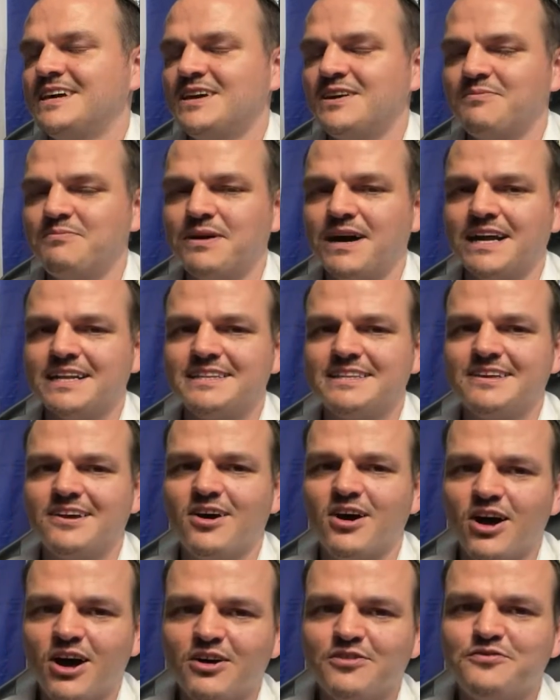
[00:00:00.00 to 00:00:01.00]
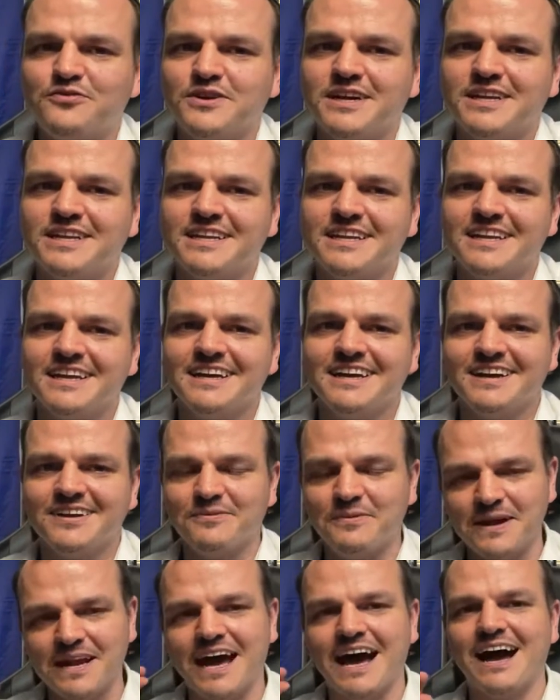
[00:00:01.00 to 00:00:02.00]
But often,
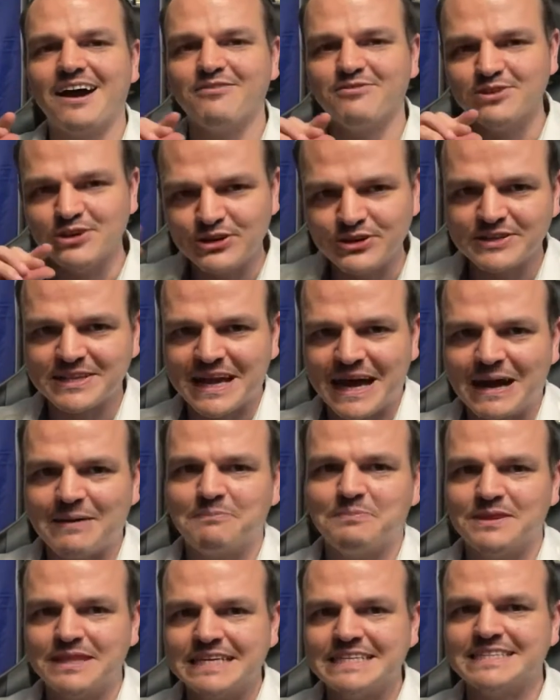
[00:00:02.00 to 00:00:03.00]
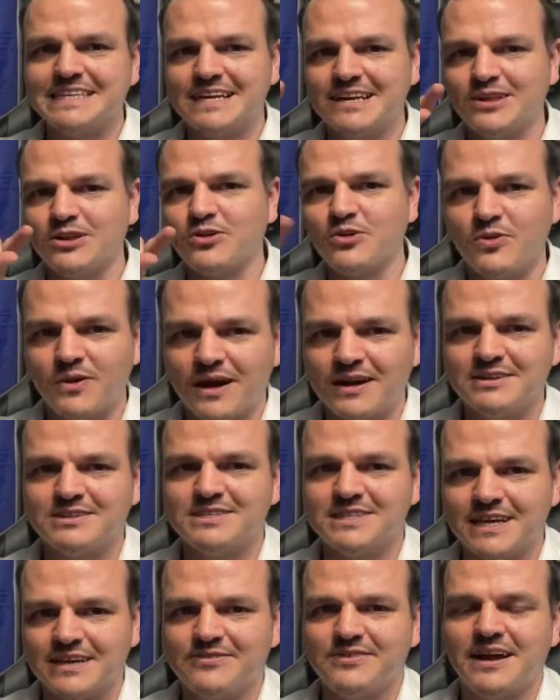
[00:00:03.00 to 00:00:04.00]
when I've looked up these little quotes
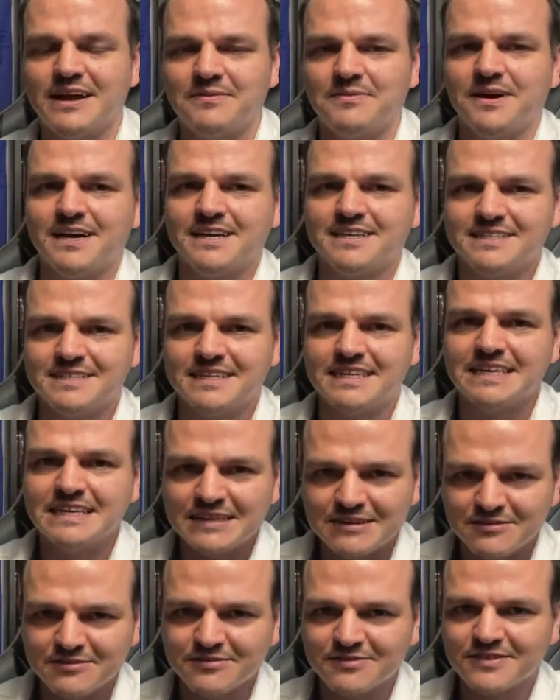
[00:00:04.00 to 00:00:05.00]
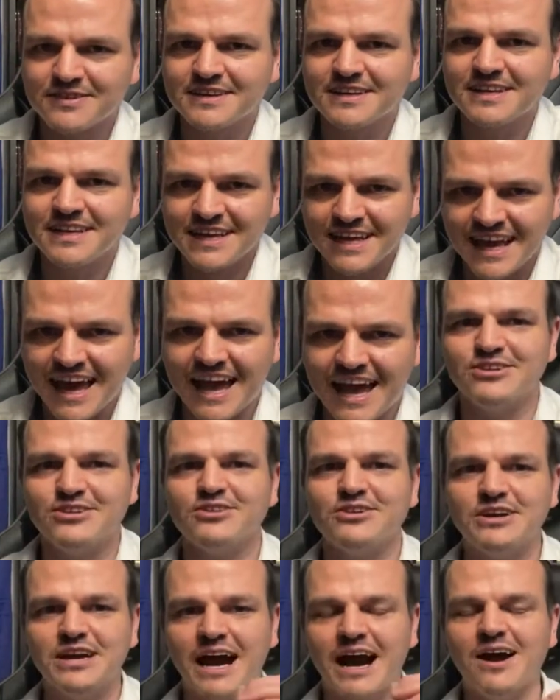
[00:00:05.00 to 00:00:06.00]
that rabbis give, and you
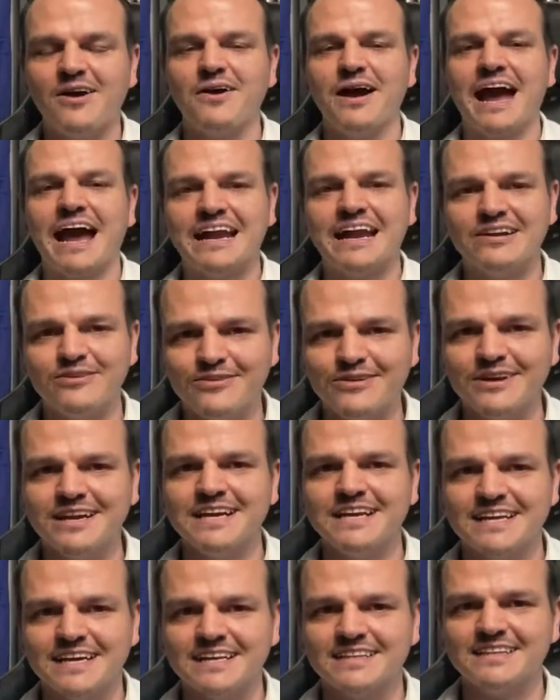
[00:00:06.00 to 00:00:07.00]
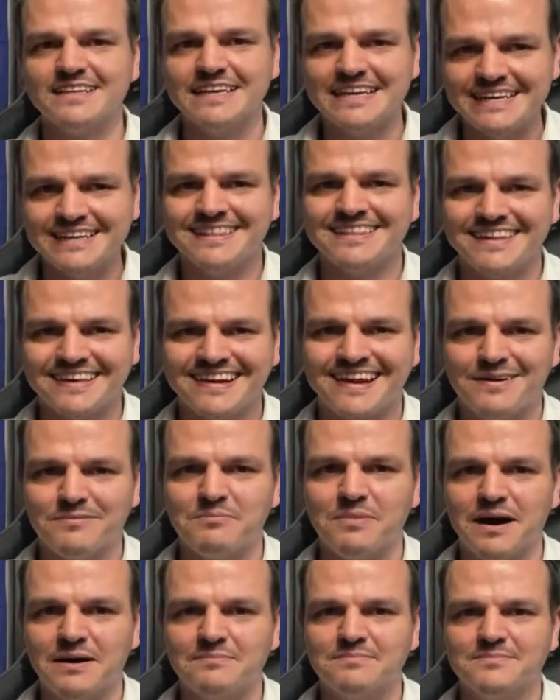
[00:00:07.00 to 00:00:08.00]
go and read it in the
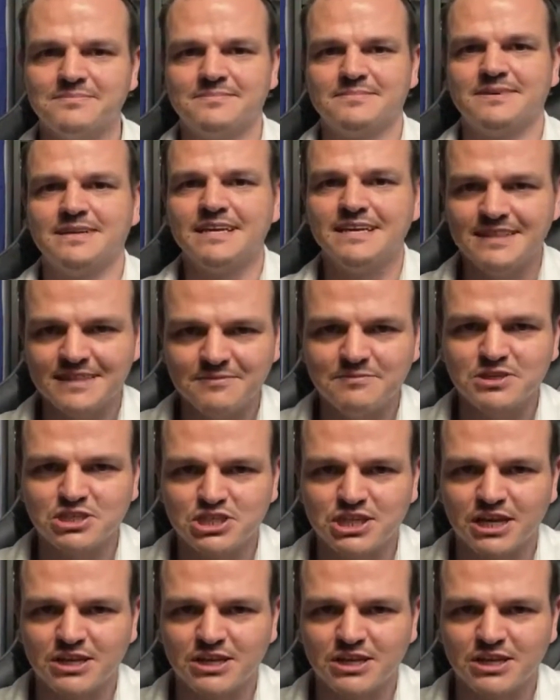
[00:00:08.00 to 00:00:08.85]
Rambam, in the Mishnah